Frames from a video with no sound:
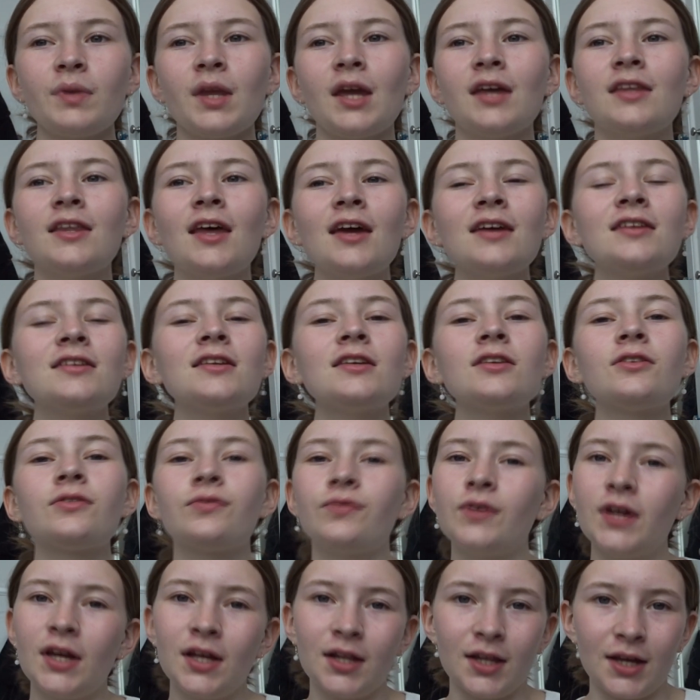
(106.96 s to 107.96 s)
there's this
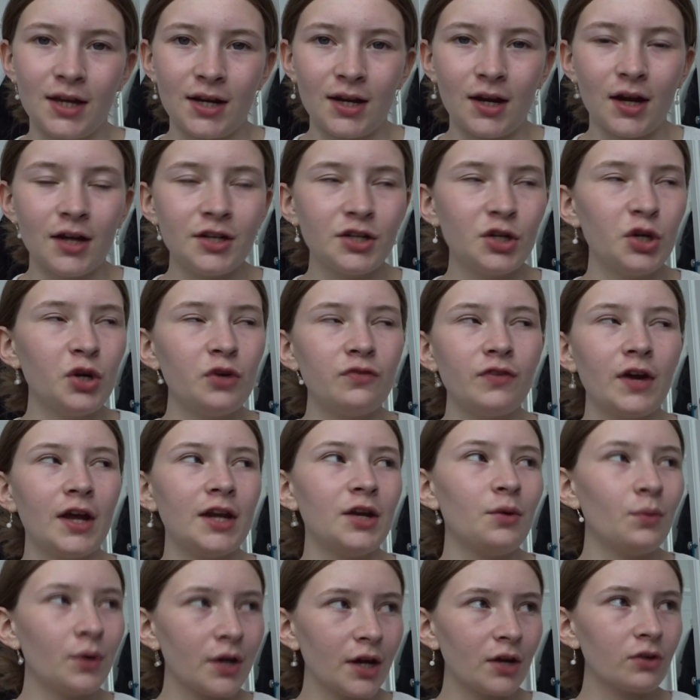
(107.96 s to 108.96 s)
feeling, I don't know if
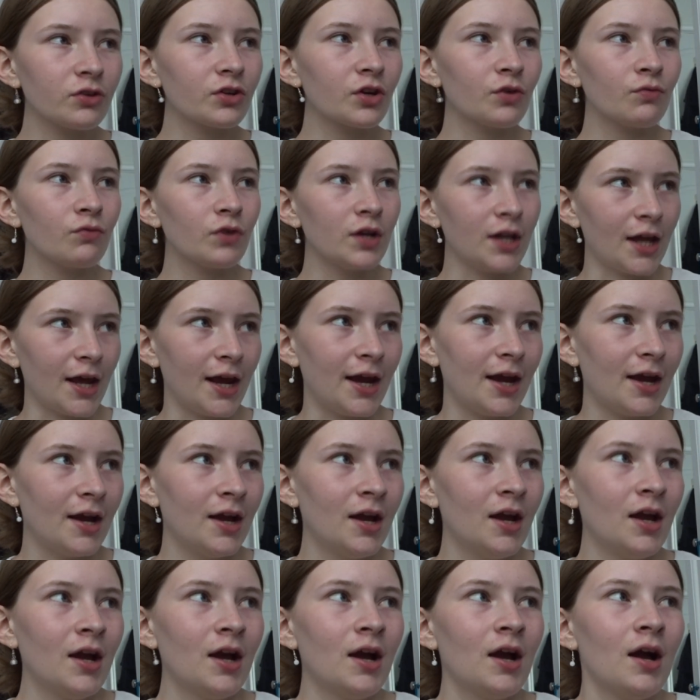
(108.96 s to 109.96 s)
anyone else can relate,
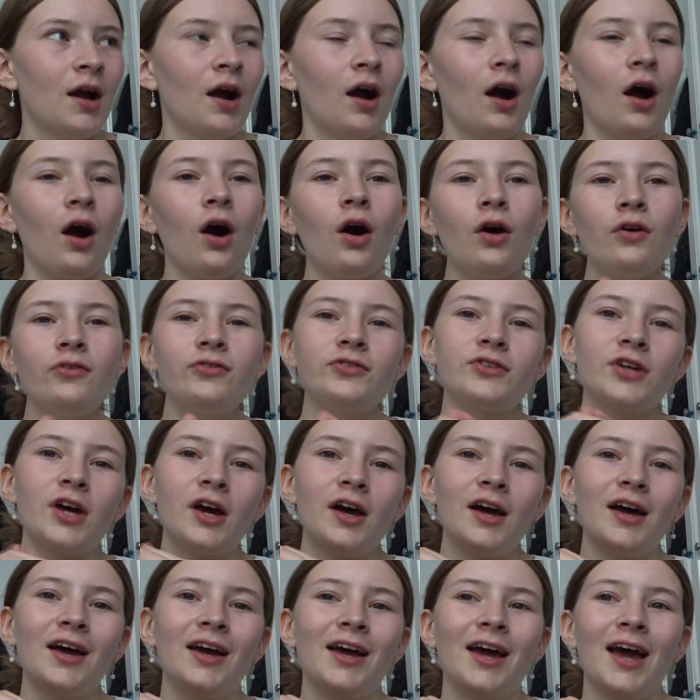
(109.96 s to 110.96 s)

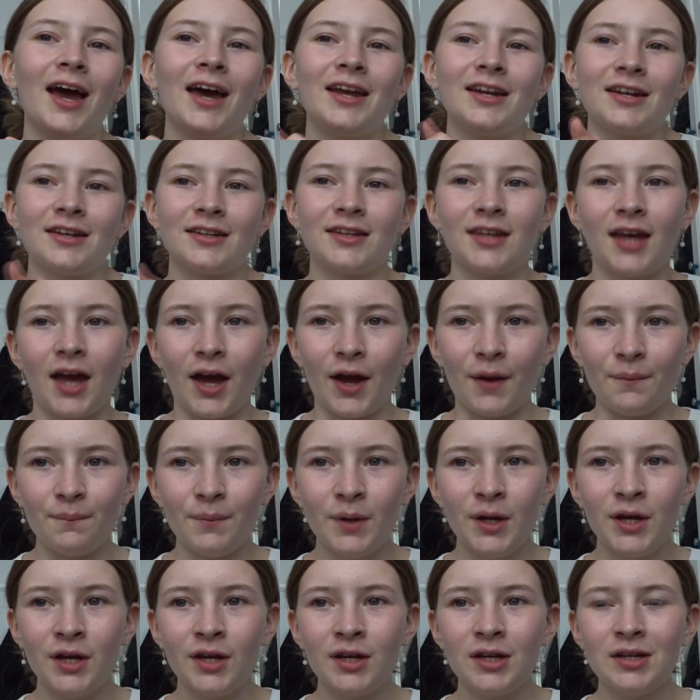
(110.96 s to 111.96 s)
after an exam,
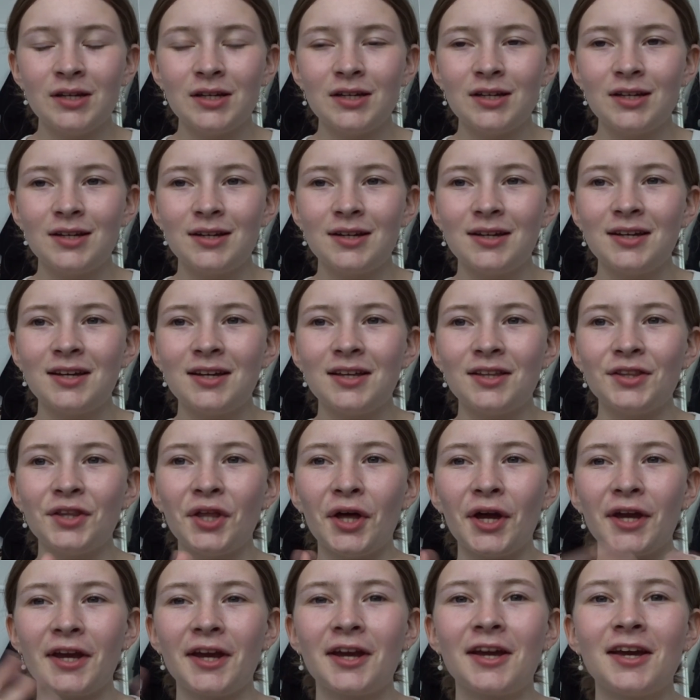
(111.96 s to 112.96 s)

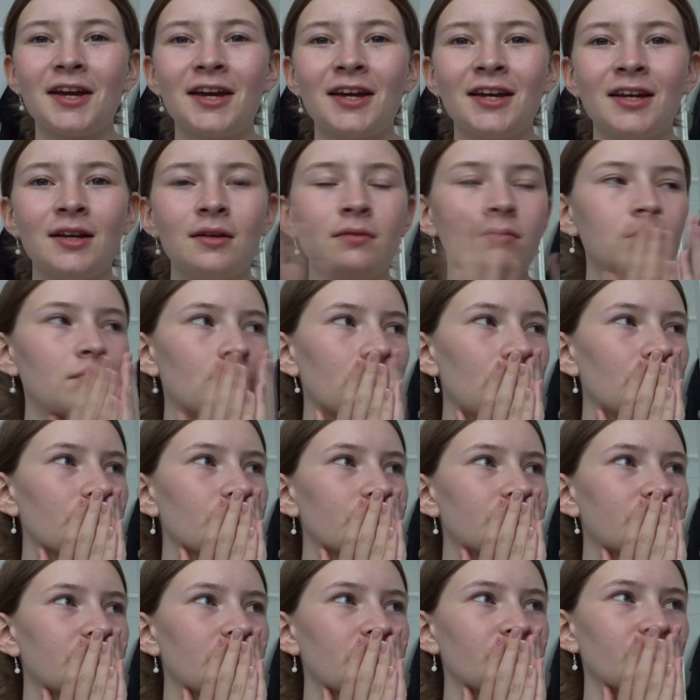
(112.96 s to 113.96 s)
like,
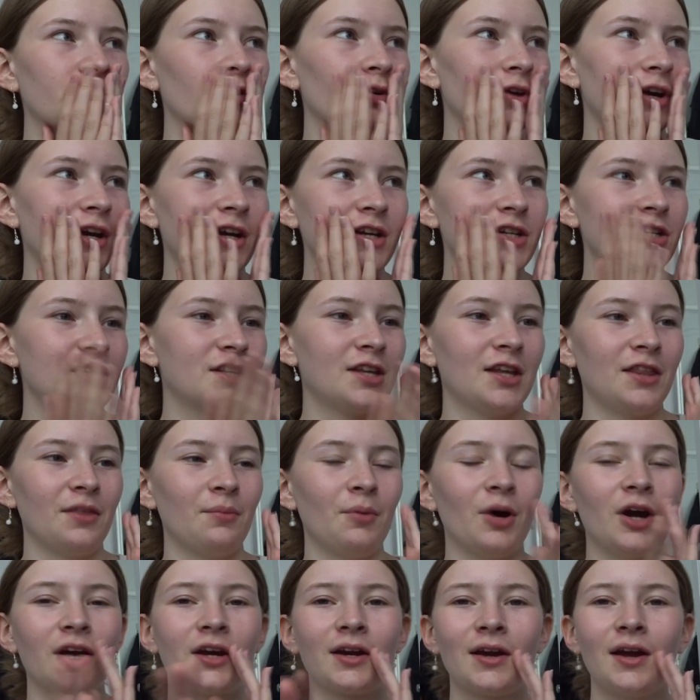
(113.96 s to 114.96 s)
so sorry, just hit the
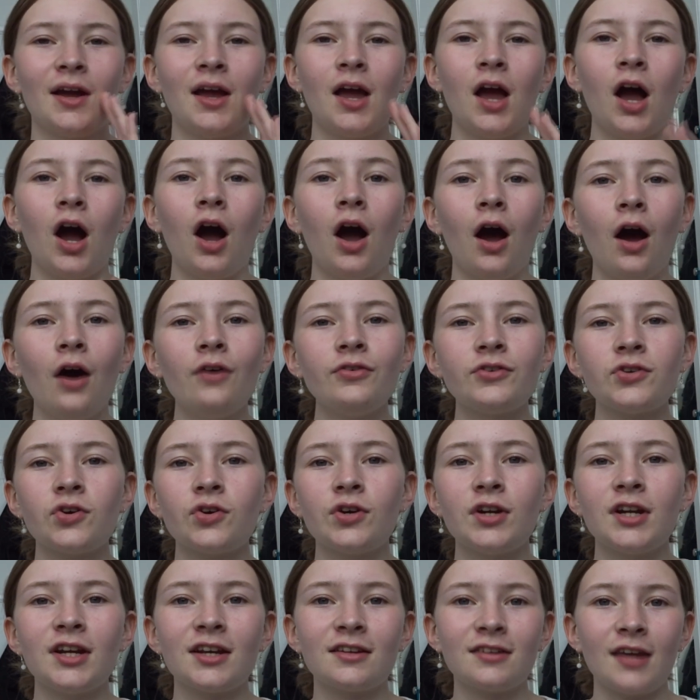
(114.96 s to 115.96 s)
mic. After
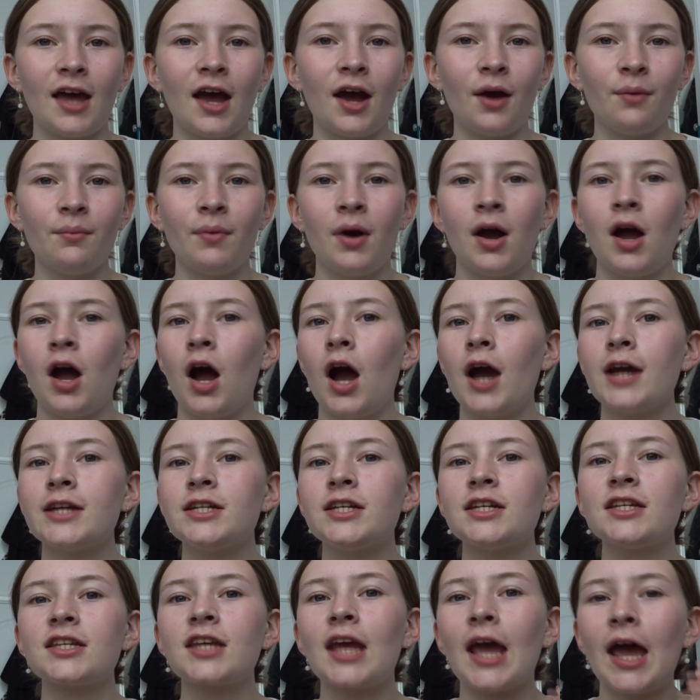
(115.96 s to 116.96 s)
an exam, I
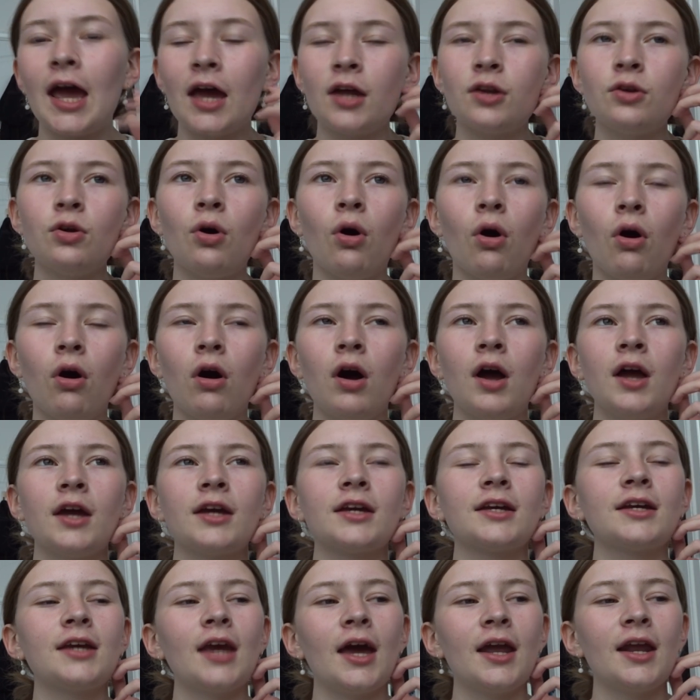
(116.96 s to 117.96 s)
just cannot
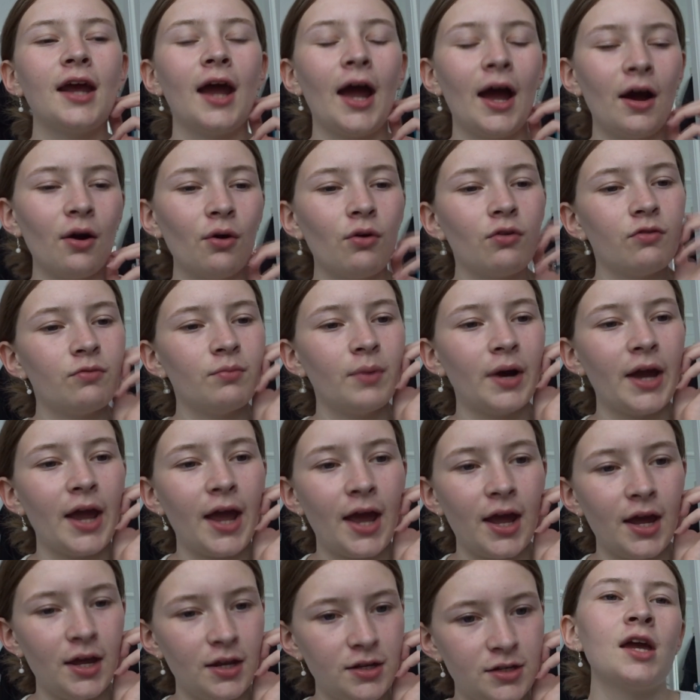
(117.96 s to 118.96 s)
get it out of my
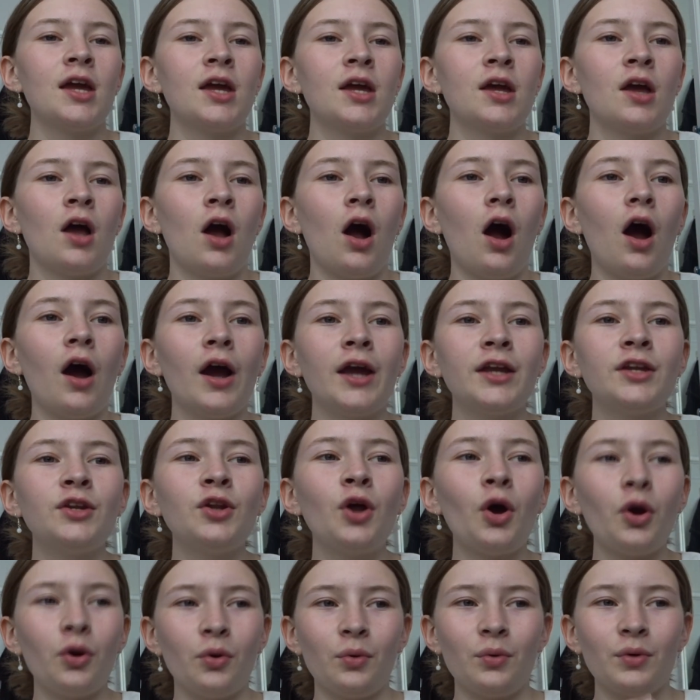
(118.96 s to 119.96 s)
head. I
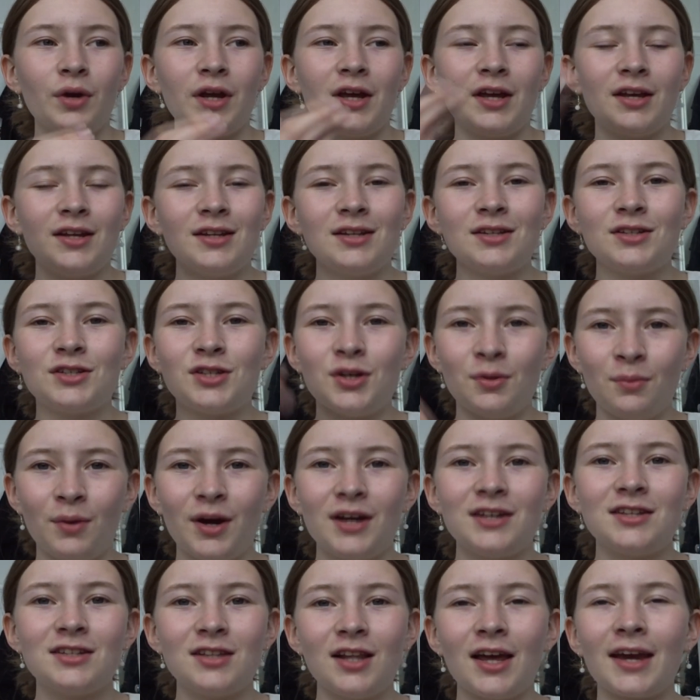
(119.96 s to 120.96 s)
know
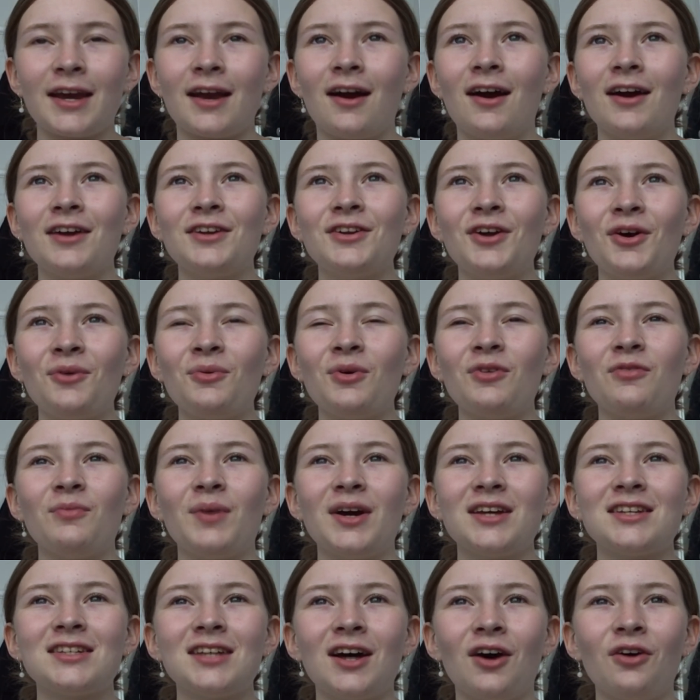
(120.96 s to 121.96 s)
I know with
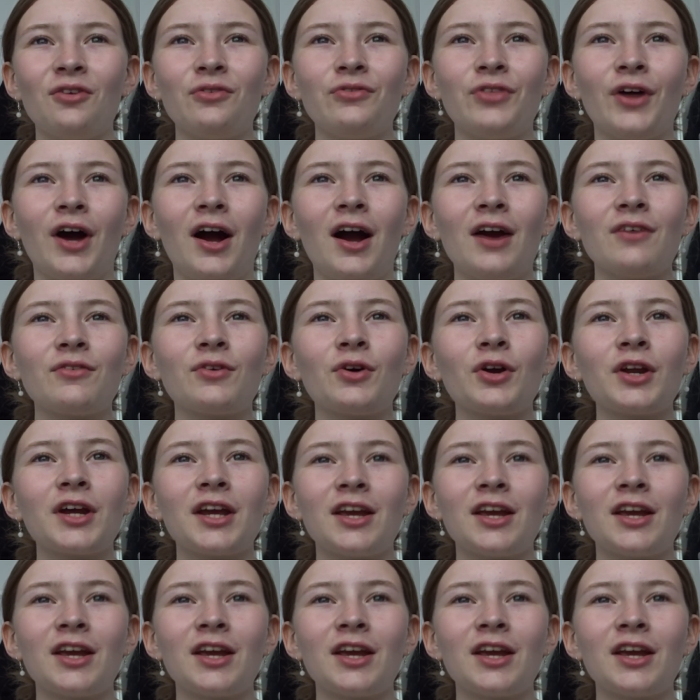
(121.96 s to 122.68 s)
myself that I've got to